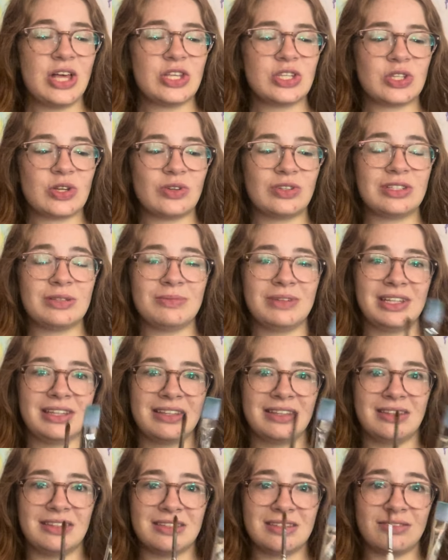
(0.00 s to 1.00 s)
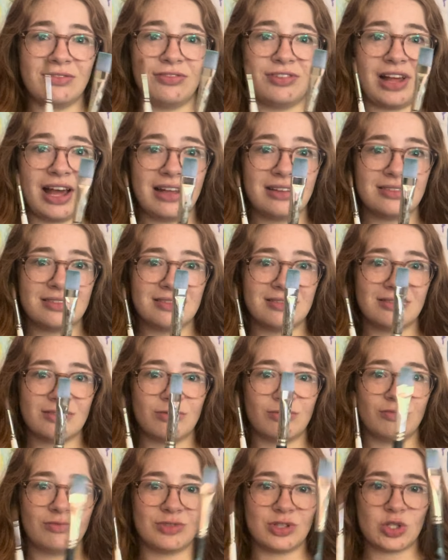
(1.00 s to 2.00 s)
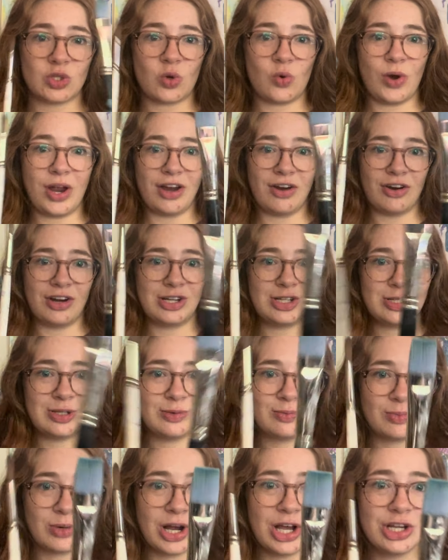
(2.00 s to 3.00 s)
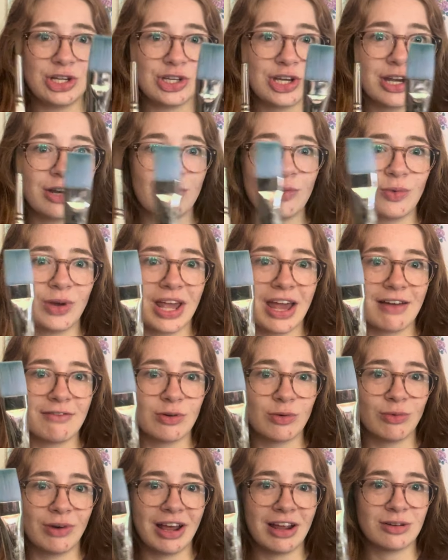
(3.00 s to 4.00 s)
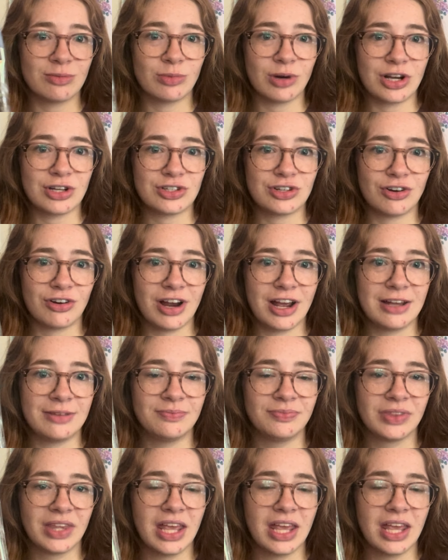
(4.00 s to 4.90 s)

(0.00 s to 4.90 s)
So to me, this is a flat, squarish brush, and we have a round brush, all right?